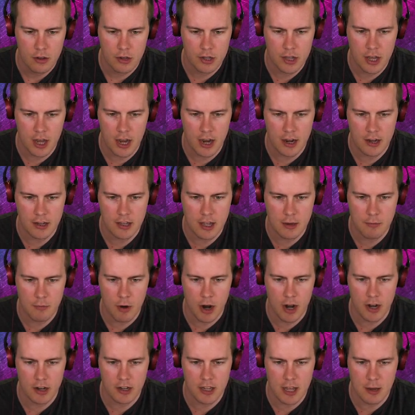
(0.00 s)
Okay, keep
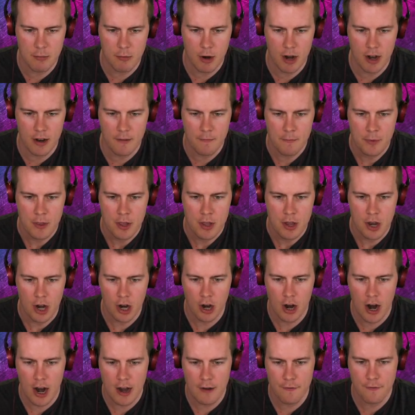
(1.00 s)
running, keep running.
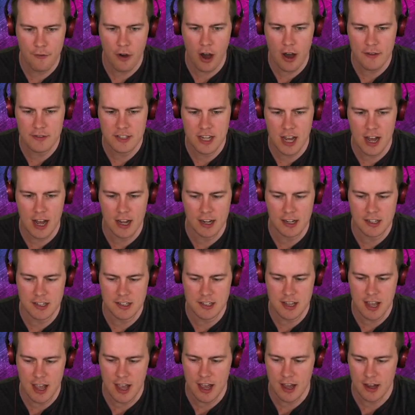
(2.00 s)
All right, five targets
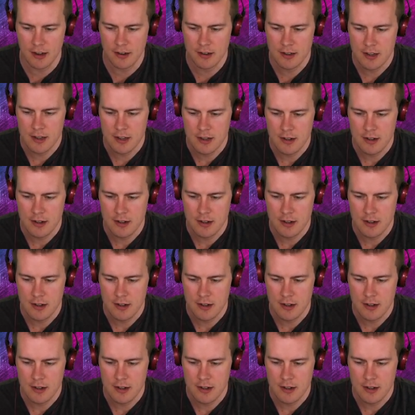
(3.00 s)
down.